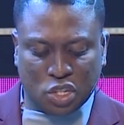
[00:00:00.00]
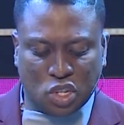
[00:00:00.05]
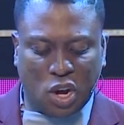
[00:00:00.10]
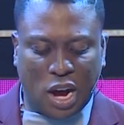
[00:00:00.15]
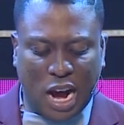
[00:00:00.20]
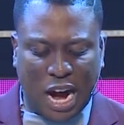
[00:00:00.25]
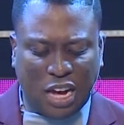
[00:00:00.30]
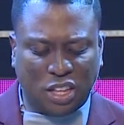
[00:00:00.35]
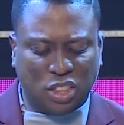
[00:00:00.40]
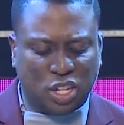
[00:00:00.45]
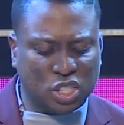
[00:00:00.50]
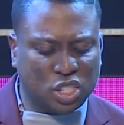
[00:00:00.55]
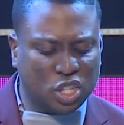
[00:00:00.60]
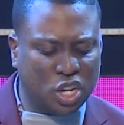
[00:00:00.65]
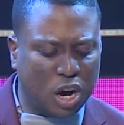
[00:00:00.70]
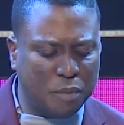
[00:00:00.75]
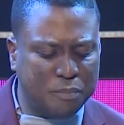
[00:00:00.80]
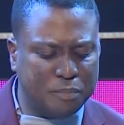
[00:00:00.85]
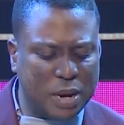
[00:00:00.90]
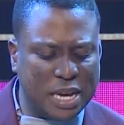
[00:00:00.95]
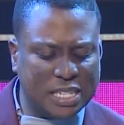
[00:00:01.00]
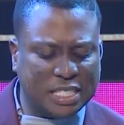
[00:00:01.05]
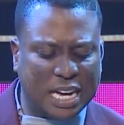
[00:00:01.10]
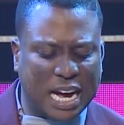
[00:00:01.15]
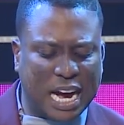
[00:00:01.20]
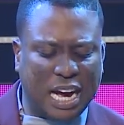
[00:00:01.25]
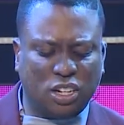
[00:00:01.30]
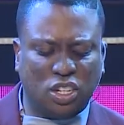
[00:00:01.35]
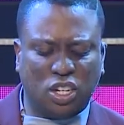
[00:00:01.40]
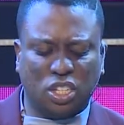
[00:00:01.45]
So how does God
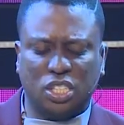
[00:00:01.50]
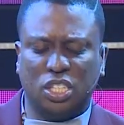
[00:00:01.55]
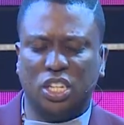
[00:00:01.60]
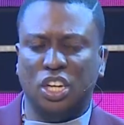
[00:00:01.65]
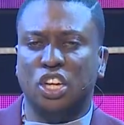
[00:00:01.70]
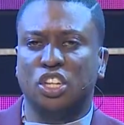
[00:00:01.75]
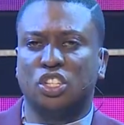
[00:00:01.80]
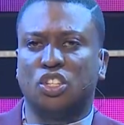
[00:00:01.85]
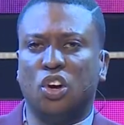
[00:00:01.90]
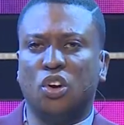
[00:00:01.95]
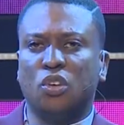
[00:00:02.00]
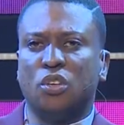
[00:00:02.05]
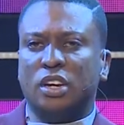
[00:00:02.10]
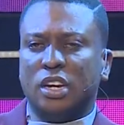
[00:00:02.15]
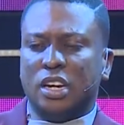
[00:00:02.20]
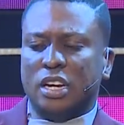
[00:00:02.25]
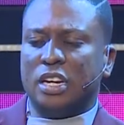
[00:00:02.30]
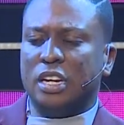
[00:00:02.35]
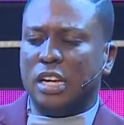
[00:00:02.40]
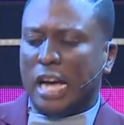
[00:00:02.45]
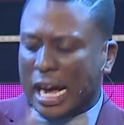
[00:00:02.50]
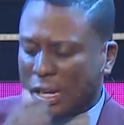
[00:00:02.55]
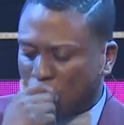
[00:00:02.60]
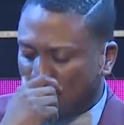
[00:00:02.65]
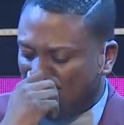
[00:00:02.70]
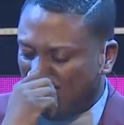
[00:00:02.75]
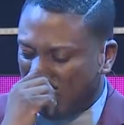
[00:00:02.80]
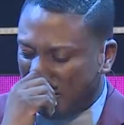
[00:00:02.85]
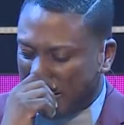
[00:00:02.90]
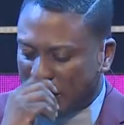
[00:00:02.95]
bless? So
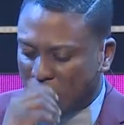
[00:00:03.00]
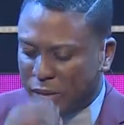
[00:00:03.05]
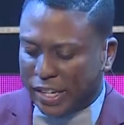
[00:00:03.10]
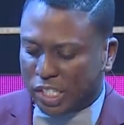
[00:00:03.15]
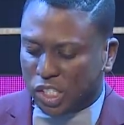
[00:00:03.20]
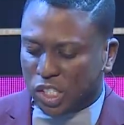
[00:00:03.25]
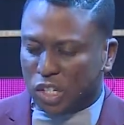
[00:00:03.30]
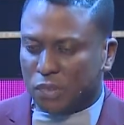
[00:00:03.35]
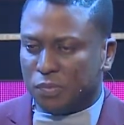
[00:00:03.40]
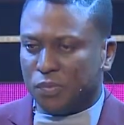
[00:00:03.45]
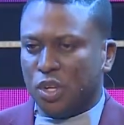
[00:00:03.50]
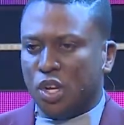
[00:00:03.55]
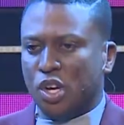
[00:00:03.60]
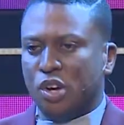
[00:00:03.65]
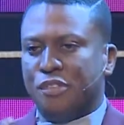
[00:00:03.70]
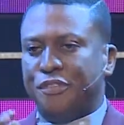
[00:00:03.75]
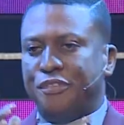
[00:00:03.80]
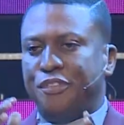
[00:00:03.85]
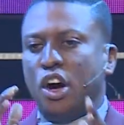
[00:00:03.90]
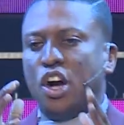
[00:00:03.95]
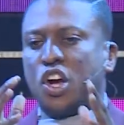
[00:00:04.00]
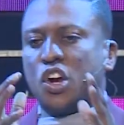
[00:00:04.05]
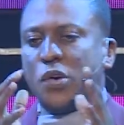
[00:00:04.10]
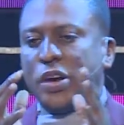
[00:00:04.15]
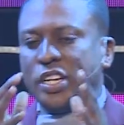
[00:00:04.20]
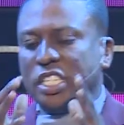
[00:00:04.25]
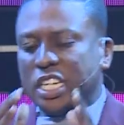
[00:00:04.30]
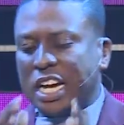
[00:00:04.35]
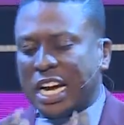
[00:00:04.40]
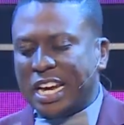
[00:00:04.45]
as we think about direction, four
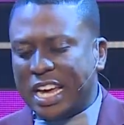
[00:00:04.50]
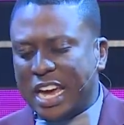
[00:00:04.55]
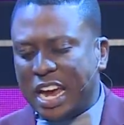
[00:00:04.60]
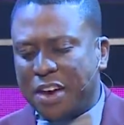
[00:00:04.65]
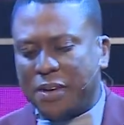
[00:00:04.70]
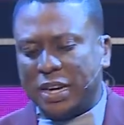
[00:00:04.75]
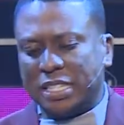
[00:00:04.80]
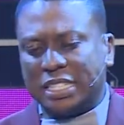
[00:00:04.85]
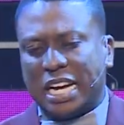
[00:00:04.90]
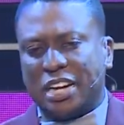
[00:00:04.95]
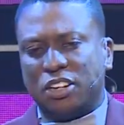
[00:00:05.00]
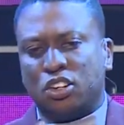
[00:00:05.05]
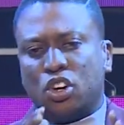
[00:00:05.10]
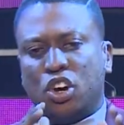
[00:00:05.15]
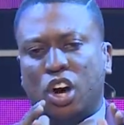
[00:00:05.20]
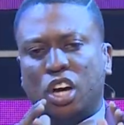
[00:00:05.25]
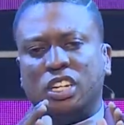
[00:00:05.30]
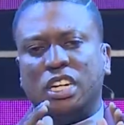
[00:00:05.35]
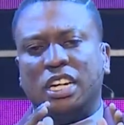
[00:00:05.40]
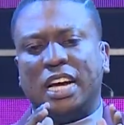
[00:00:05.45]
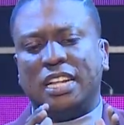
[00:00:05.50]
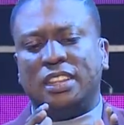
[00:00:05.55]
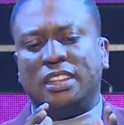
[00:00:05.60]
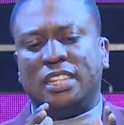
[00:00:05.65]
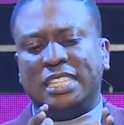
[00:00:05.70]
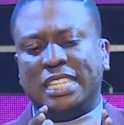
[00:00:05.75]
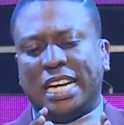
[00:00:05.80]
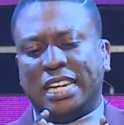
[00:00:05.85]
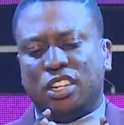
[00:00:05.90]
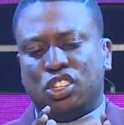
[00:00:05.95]
critical areas that God,
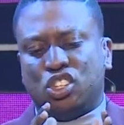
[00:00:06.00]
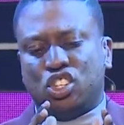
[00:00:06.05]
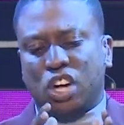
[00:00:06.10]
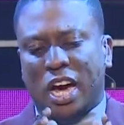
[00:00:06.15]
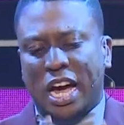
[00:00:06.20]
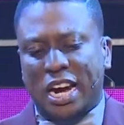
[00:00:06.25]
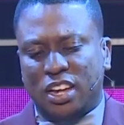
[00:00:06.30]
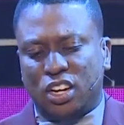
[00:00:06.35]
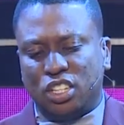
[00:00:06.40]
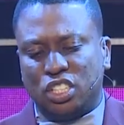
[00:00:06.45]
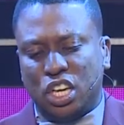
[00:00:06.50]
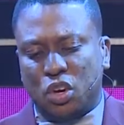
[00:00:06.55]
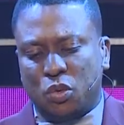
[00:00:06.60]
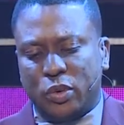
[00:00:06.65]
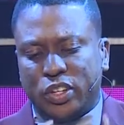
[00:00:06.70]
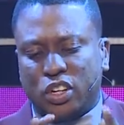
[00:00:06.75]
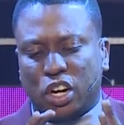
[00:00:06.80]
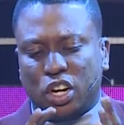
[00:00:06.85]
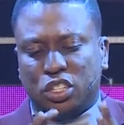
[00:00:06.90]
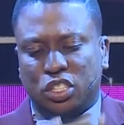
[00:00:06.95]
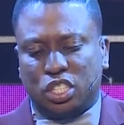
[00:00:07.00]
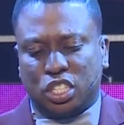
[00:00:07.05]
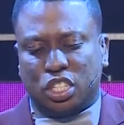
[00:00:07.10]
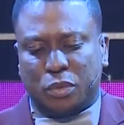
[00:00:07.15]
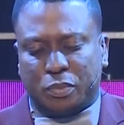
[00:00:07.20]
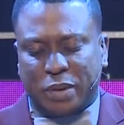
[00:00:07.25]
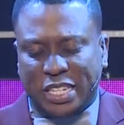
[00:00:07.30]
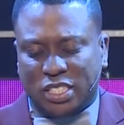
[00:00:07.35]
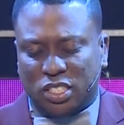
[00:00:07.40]
these are the channels in which God uses to